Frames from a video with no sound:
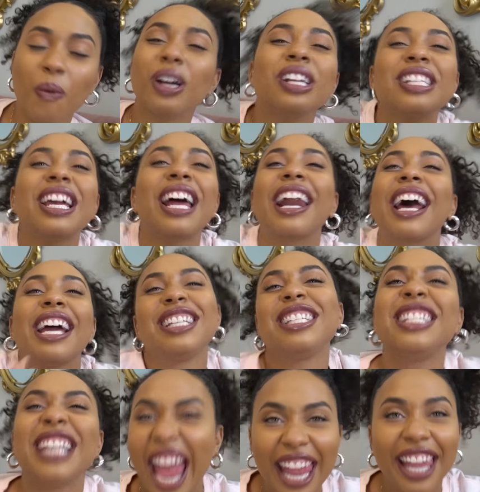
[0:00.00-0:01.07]
What should I
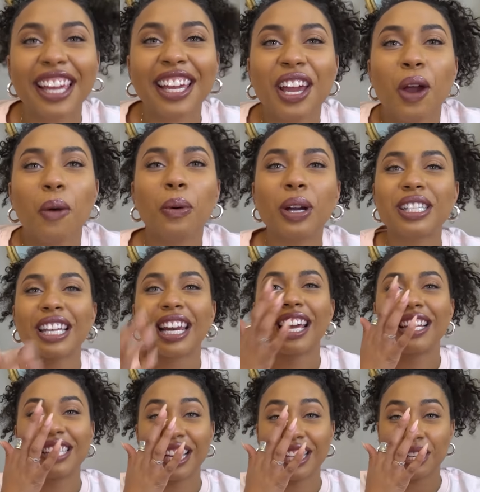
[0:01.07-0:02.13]
say? What should
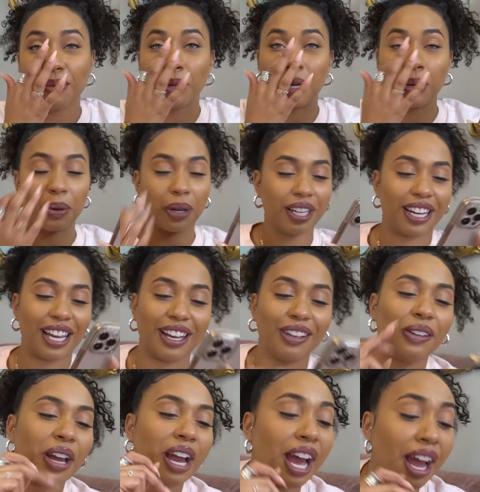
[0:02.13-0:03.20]
I say? Because I'm annoyed
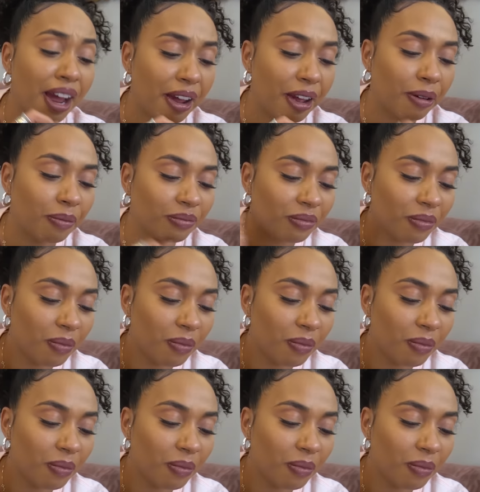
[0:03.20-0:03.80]
now. I